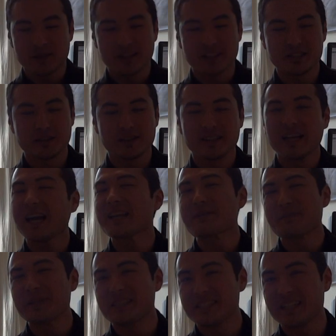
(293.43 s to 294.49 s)
things, you can kind of
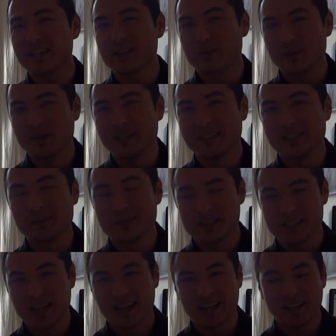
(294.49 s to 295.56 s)
piece together what he was
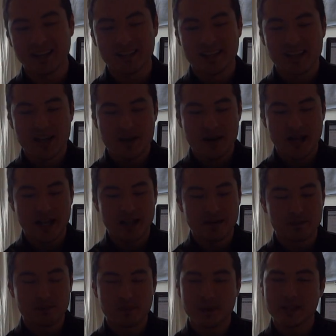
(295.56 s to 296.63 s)
saying.
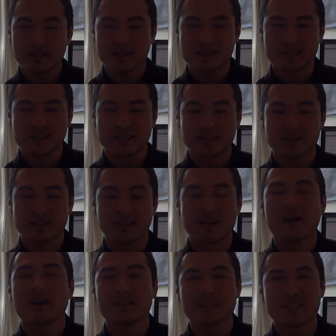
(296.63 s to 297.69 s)
And plus the
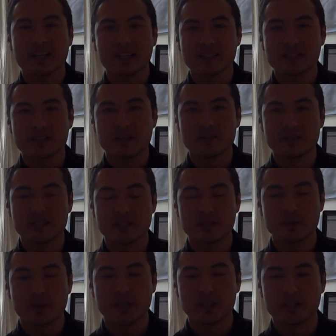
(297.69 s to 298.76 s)
context of the
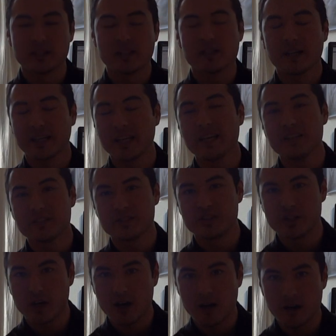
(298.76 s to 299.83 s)
situation, like his
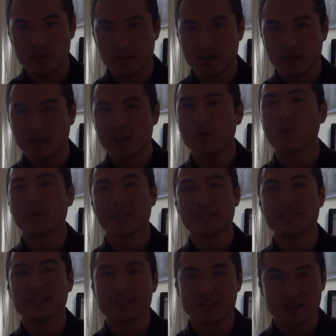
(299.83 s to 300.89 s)
job, what he
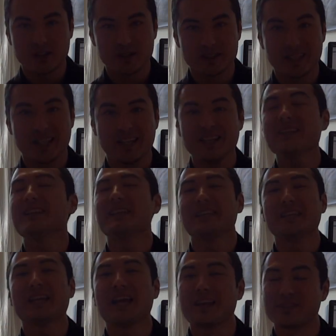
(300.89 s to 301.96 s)
does all day,
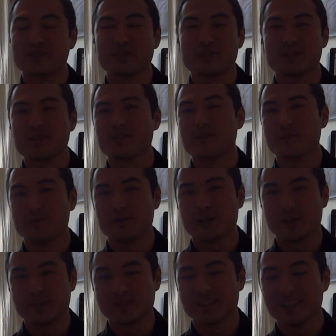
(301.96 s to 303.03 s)
he answers the
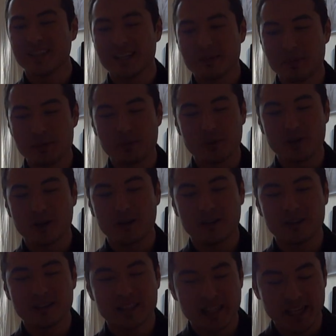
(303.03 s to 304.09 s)
phone. People
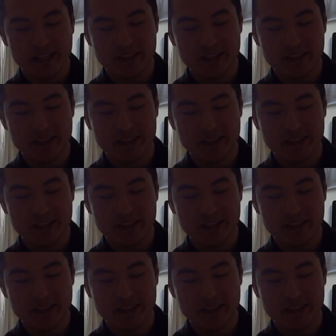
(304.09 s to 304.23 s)
call, he